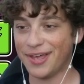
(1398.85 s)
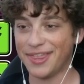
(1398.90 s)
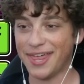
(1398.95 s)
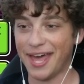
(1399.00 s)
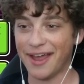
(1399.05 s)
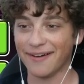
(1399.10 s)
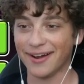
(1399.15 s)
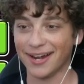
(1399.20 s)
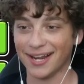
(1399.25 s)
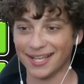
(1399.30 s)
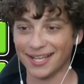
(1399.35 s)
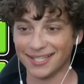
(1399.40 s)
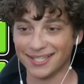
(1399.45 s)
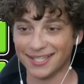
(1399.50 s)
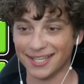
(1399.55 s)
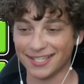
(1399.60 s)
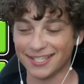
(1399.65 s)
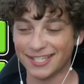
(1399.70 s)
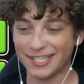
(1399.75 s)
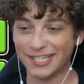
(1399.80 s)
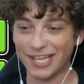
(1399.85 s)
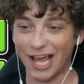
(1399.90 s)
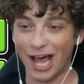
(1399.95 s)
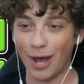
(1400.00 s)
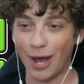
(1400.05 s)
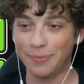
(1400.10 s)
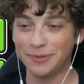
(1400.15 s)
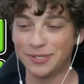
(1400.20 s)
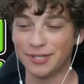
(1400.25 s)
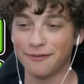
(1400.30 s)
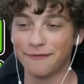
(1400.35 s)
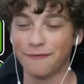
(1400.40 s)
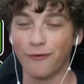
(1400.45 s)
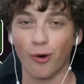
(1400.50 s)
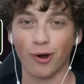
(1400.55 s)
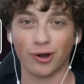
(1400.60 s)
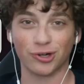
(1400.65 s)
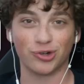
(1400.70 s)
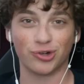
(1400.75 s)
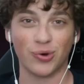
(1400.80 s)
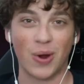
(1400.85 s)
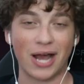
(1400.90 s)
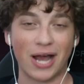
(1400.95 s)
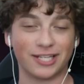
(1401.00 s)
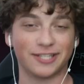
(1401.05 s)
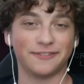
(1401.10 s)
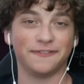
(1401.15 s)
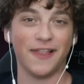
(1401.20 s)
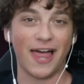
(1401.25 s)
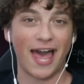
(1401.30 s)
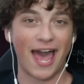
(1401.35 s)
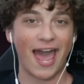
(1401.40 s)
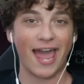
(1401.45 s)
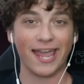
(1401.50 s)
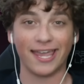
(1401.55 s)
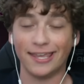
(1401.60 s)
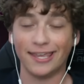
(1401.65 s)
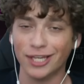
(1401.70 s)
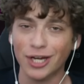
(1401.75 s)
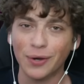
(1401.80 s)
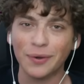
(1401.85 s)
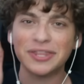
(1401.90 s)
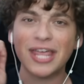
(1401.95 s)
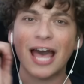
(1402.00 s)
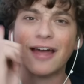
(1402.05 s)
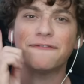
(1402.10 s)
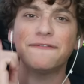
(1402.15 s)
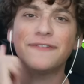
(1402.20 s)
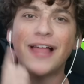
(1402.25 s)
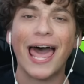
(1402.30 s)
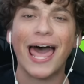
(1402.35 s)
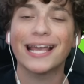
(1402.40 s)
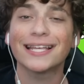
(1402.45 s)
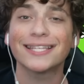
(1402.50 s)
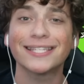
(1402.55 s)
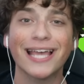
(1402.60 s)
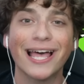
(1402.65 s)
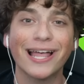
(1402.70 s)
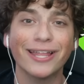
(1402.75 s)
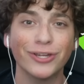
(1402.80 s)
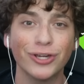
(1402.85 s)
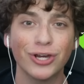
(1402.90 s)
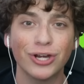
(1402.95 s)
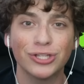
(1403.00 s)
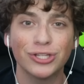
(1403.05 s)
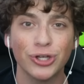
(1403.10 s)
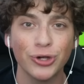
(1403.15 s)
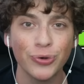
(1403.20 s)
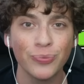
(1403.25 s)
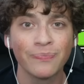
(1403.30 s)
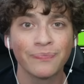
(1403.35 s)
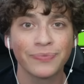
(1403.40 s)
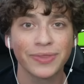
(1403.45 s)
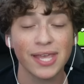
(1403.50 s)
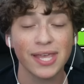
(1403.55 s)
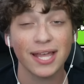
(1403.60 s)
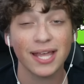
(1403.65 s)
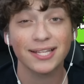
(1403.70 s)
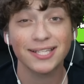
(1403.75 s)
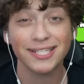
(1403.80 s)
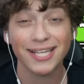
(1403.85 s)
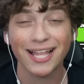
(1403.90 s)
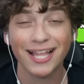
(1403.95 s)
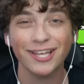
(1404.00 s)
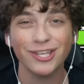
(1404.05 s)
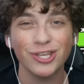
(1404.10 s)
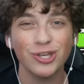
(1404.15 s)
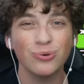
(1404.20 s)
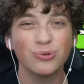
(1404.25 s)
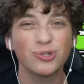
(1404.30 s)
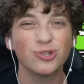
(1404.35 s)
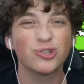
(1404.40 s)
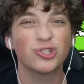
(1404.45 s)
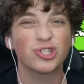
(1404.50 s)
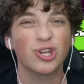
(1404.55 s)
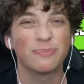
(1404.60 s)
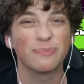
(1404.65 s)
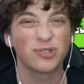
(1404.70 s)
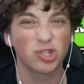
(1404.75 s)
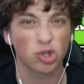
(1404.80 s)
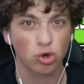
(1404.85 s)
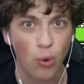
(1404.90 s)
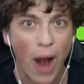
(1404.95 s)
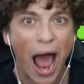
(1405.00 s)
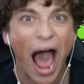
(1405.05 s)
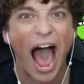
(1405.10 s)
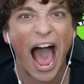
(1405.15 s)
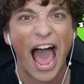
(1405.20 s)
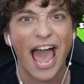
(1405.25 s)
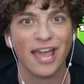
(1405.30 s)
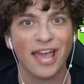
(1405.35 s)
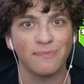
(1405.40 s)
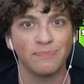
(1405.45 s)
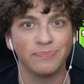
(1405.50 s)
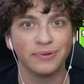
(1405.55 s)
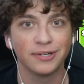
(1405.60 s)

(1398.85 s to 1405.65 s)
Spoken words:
There it is. The sub to Vortrox flag. You know what that flag is telling you to do? It's telling you to subscribe.